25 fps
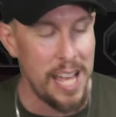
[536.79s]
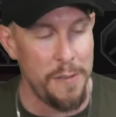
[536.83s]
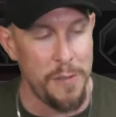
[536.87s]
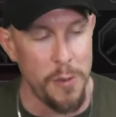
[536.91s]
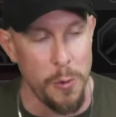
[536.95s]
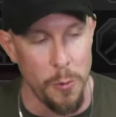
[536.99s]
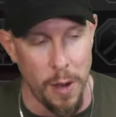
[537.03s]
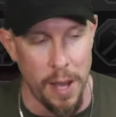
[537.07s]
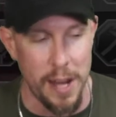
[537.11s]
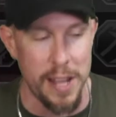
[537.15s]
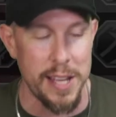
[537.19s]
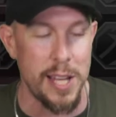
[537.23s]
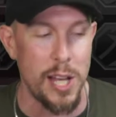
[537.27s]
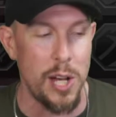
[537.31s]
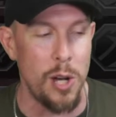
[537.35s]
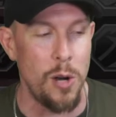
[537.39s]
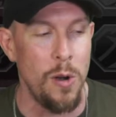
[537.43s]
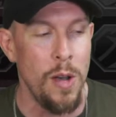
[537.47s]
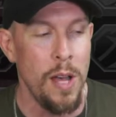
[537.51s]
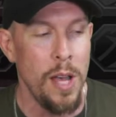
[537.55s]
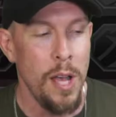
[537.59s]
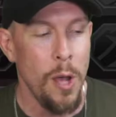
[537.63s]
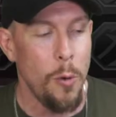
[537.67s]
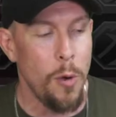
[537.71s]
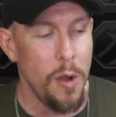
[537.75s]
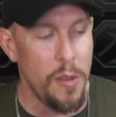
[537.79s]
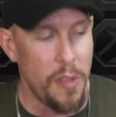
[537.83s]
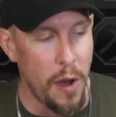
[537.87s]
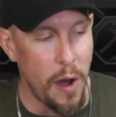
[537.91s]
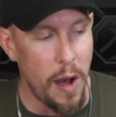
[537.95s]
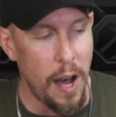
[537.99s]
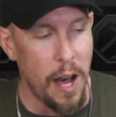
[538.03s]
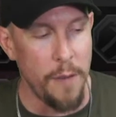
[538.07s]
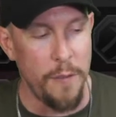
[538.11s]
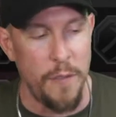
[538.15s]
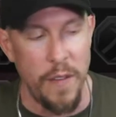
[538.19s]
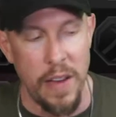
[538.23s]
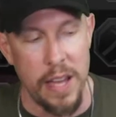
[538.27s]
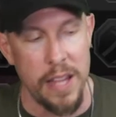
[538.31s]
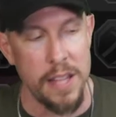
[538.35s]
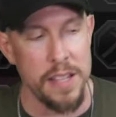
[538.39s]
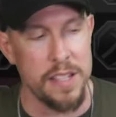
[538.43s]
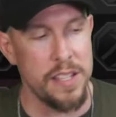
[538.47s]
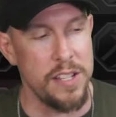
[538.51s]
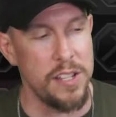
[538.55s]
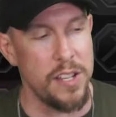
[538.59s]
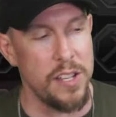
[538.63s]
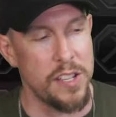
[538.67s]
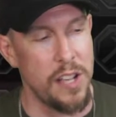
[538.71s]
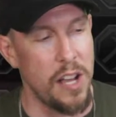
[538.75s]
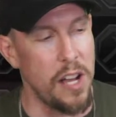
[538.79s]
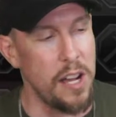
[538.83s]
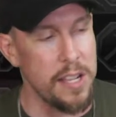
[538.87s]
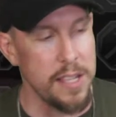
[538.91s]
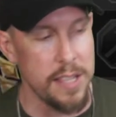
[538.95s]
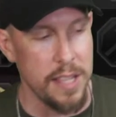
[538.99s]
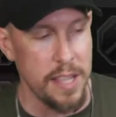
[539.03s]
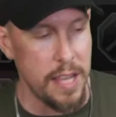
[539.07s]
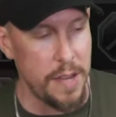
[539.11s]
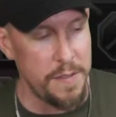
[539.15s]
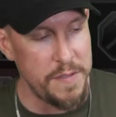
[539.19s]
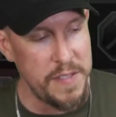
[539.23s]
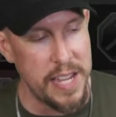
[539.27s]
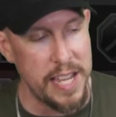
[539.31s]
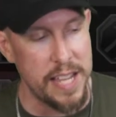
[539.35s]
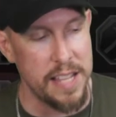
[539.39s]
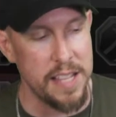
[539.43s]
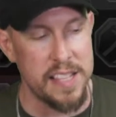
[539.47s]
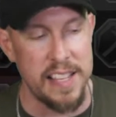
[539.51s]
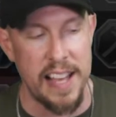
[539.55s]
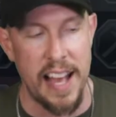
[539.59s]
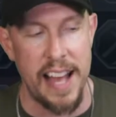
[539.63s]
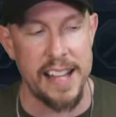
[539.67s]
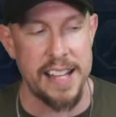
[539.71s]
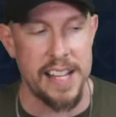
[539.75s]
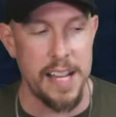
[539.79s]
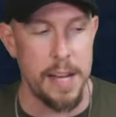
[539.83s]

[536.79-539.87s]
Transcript: If you want to go with offense and just hug the left-hand side,